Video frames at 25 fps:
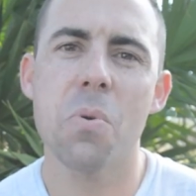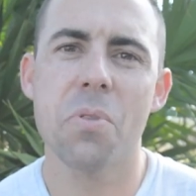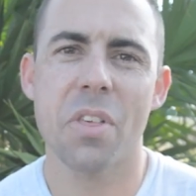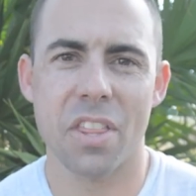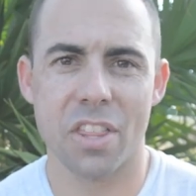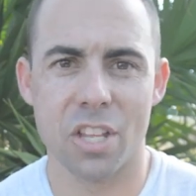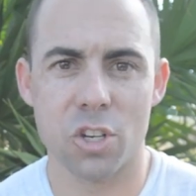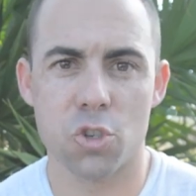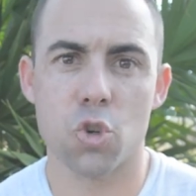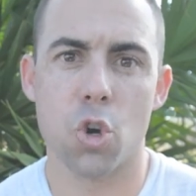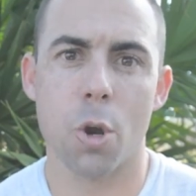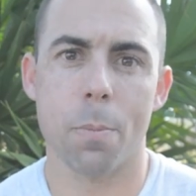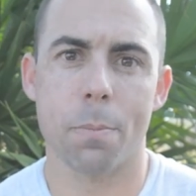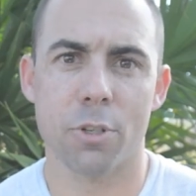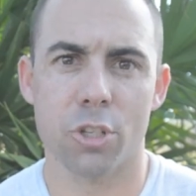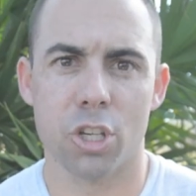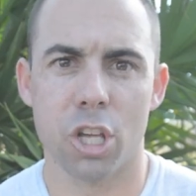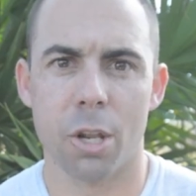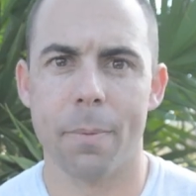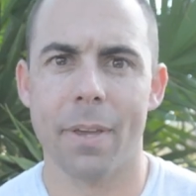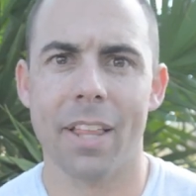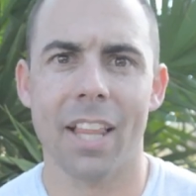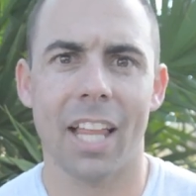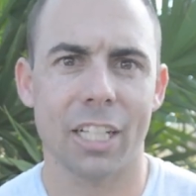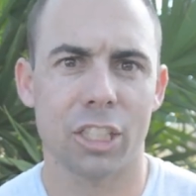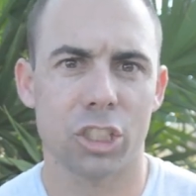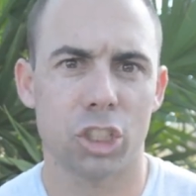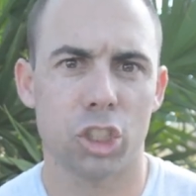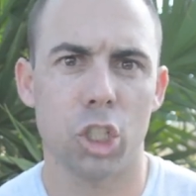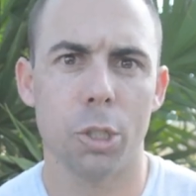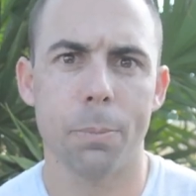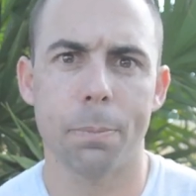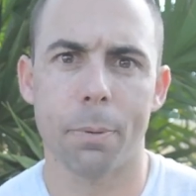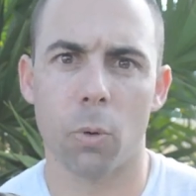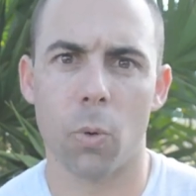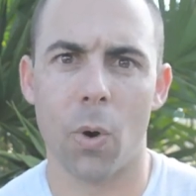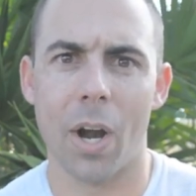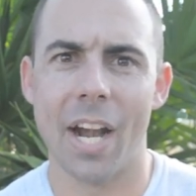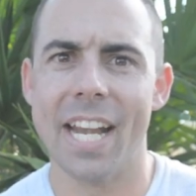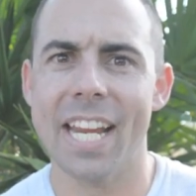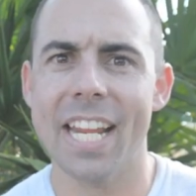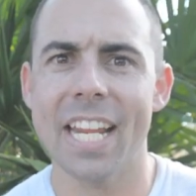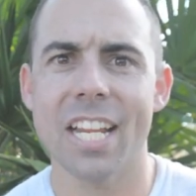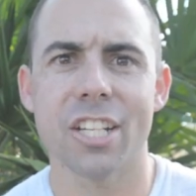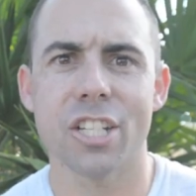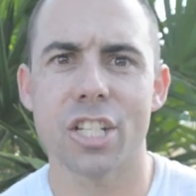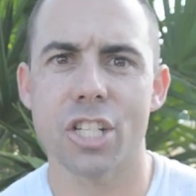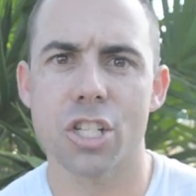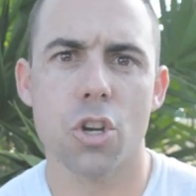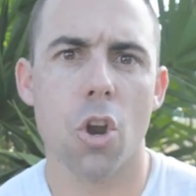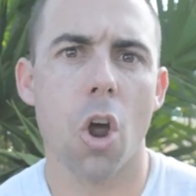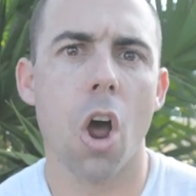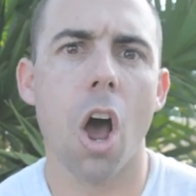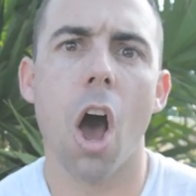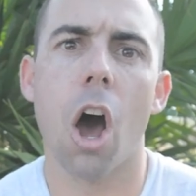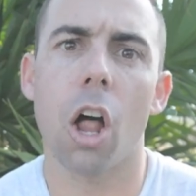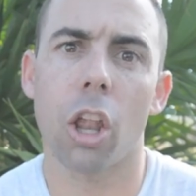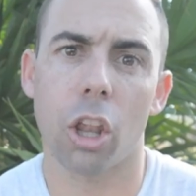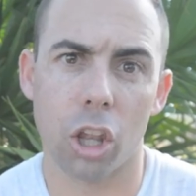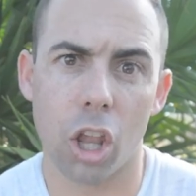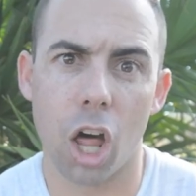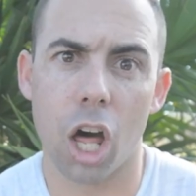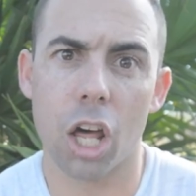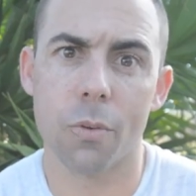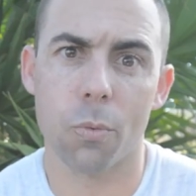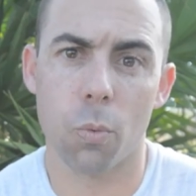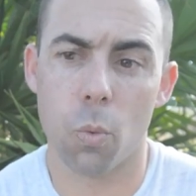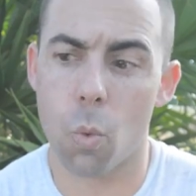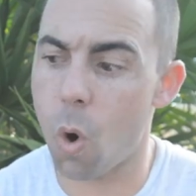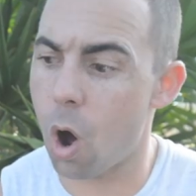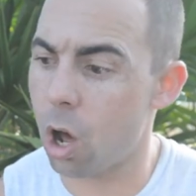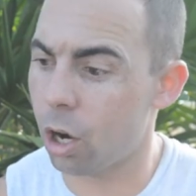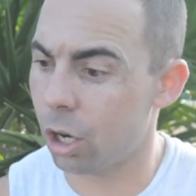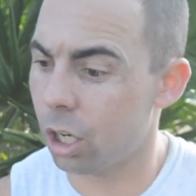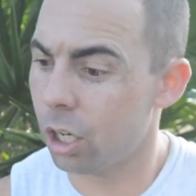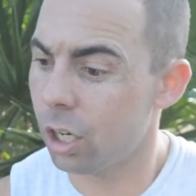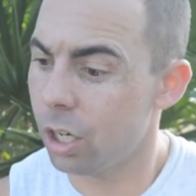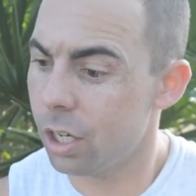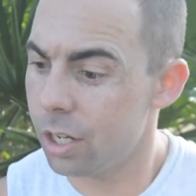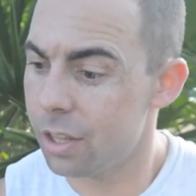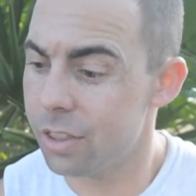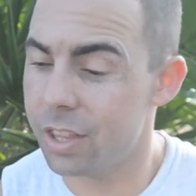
that the trip is gonna be like super rainy and just a lot of water